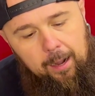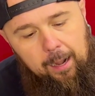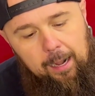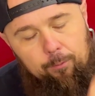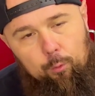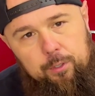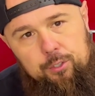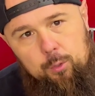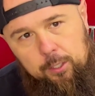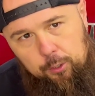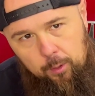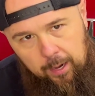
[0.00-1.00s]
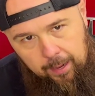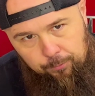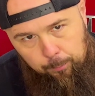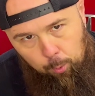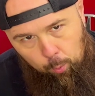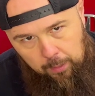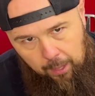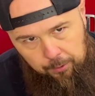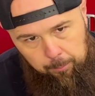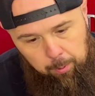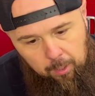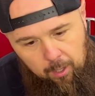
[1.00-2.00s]
I have a restrictor I have to pull out
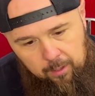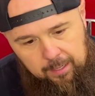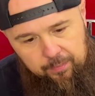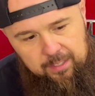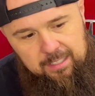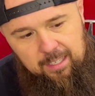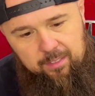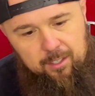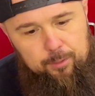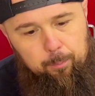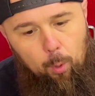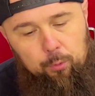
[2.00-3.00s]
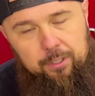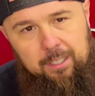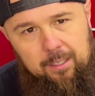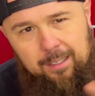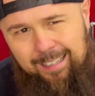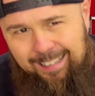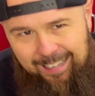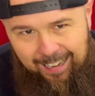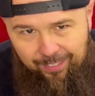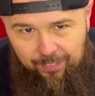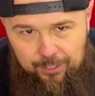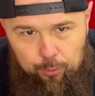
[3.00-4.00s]
and plug and then get this bolted in,
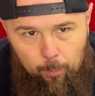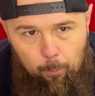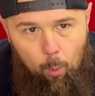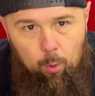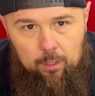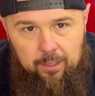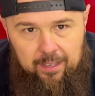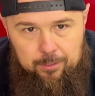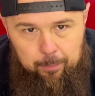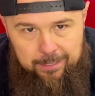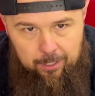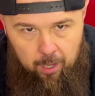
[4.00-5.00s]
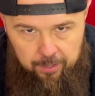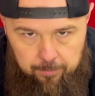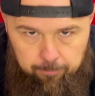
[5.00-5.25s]
and this will more or less be done.